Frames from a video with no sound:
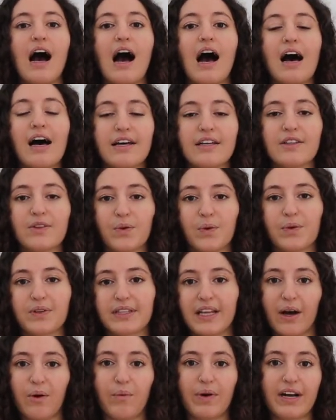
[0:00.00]
I thought
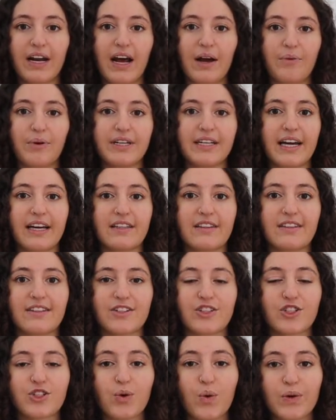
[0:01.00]
that when I would get the
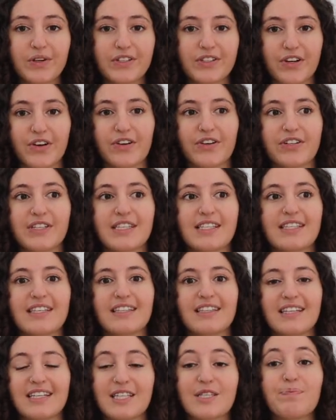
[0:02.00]
short dose,
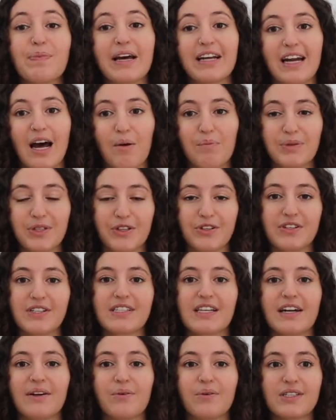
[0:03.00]
the sped up dose,
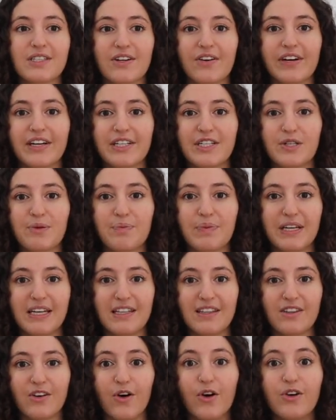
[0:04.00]
that it was going to be
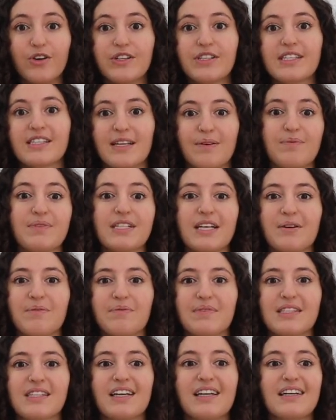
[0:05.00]
those
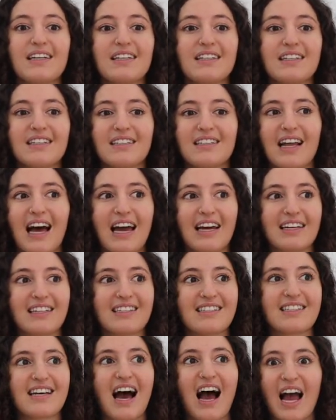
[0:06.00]
symptoms
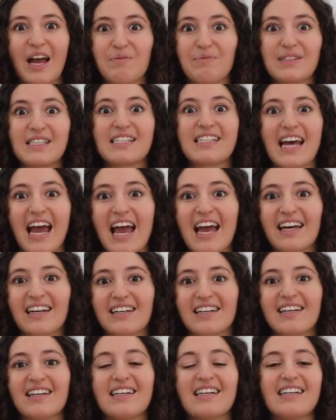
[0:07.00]
like times
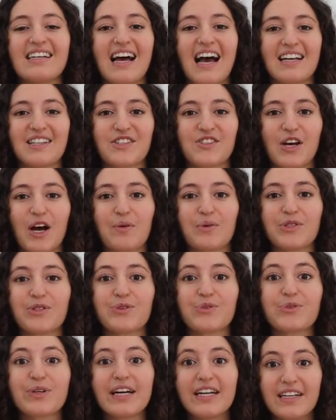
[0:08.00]
10. And so I
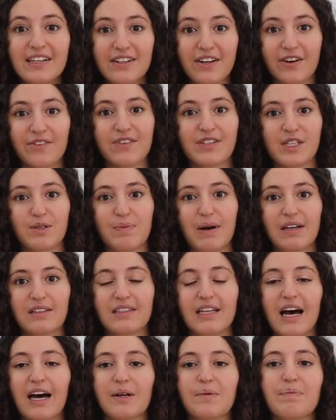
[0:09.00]
was really nervous about
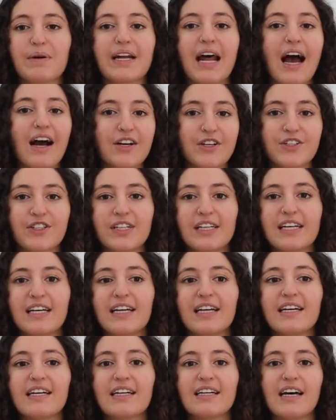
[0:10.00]
that. But
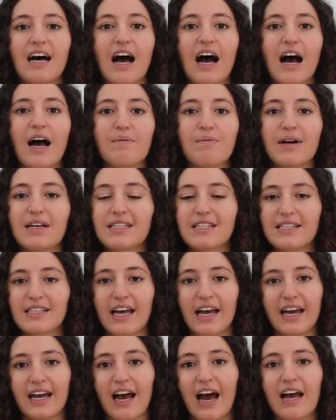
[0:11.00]
actually, I must
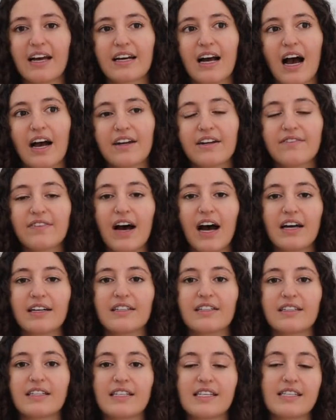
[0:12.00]
say I kind of
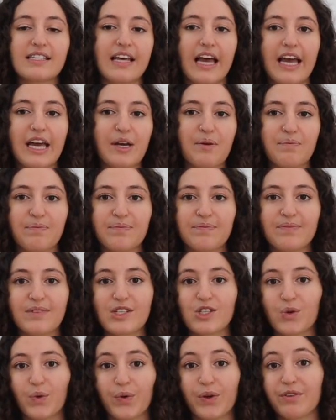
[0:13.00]
had the same
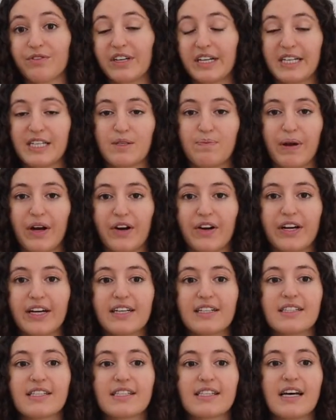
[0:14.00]
sort of
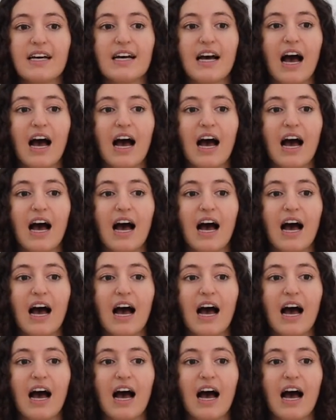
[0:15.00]
experience.